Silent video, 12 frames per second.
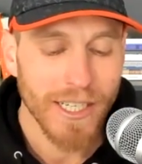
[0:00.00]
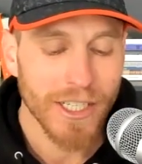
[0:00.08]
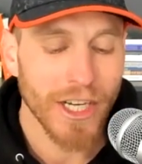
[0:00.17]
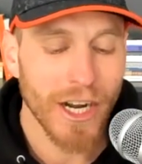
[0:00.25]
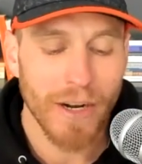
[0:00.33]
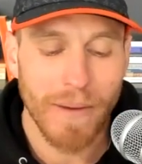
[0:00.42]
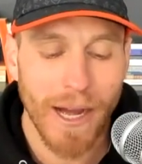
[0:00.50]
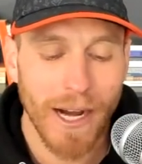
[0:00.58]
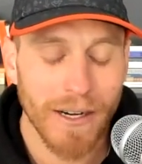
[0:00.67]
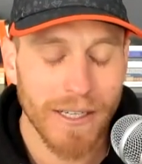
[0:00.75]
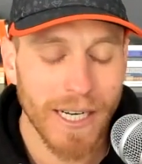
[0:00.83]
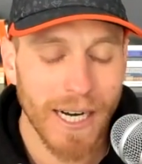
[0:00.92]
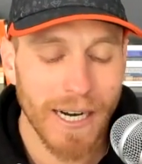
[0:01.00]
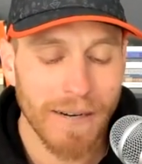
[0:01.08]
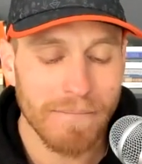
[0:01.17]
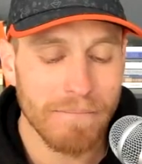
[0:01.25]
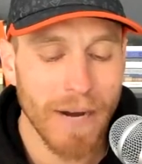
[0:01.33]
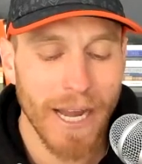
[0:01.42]
shared about
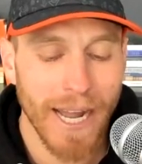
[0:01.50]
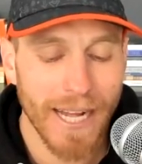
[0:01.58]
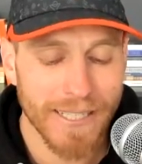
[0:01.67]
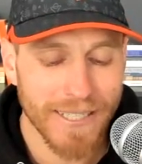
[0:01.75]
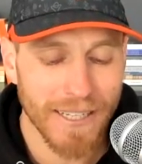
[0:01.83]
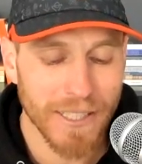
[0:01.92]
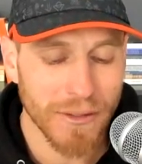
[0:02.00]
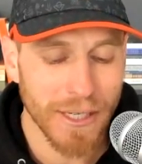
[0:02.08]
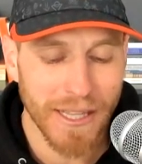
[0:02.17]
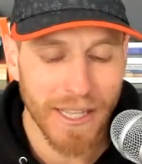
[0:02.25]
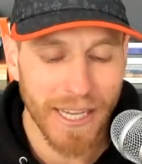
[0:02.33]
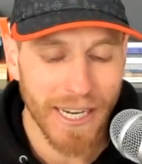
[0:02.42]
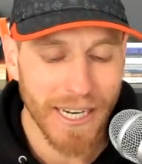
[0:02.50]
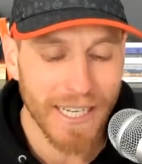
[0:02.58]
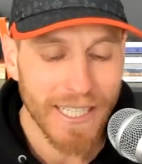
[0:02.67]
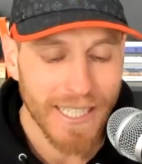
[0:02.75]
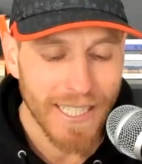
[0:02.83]
my dad's sunscreen thing,